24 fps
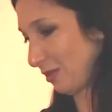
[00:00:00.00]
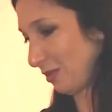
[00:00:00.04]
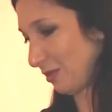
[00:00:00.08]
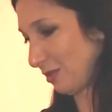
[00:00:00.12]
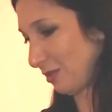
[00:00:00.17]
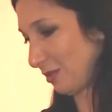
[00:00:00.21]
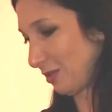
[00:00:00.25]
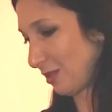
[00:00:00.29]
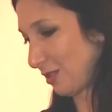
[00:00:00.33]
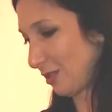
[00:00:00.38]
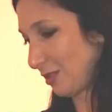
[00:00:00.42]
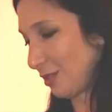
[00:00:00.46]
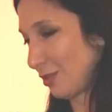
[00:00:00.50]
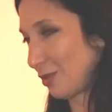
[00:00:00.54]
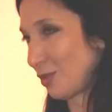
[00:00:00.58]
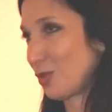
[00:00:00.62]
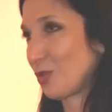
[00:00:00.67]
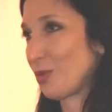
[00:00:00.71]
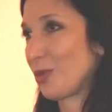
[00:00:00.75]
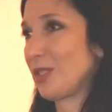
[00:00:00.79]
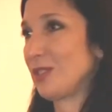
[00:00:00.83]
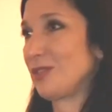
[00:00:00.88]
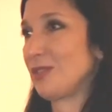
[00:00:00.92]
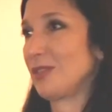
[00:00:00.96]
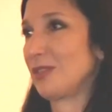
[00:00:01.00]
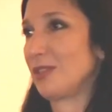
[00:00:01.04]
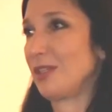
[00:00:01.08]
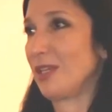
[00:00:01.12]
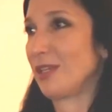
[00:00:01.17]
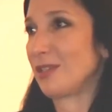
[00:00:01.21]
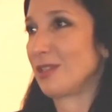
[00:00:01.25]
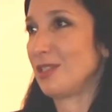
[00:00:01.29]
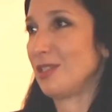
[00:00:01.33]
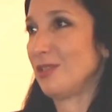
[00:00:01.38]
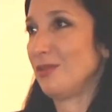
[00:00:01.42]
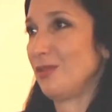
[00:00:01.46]
this idea of tracing the
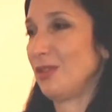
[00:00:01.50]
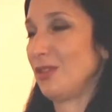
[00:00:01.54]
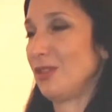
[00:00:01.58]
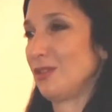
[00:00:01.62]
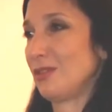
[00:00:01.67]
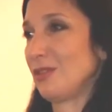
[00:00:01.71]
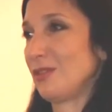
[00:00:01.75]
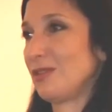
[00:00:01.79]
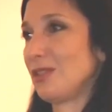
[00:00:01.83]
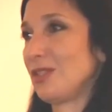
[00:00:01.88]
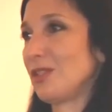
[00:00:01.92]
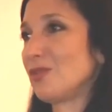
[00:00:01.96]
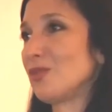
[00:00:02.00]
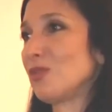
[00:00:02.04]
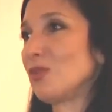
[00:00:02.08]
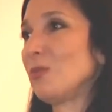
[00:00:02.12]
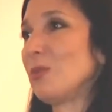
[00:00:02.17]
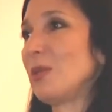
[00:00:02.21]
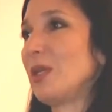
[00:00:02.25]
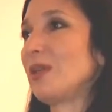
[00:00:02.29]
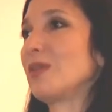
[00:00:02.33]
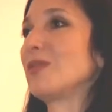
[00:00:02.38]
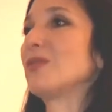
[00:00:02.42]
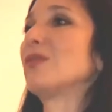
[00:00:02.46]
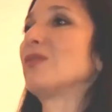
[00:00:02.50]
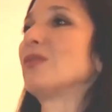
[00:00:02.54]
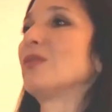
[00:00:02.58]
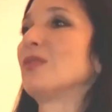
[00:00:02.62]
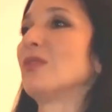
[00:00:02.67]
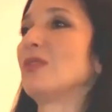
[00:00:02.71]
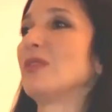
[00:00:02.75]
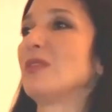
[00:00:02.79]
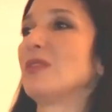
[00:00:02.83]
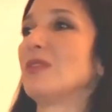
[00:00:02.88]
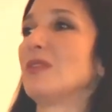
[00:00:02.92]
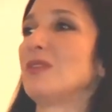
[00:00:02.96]
activities of central banks
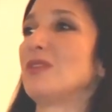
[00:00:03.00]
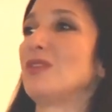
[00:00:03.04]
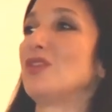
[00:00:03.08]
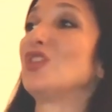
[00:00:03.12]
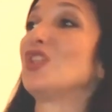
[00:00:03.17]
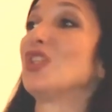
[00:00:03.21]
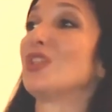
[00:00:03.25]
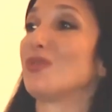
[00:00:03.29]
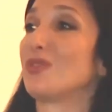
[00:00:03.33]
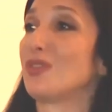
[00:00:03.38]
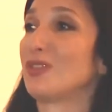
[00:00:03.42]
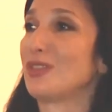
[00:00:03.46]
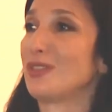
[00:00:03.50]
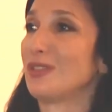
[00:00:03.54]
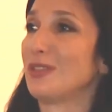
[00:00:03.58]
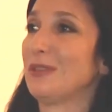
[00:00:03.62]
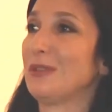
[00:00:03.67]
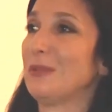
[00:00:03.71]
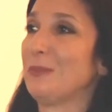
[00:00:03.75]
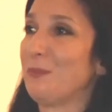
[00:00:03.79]
through the shifts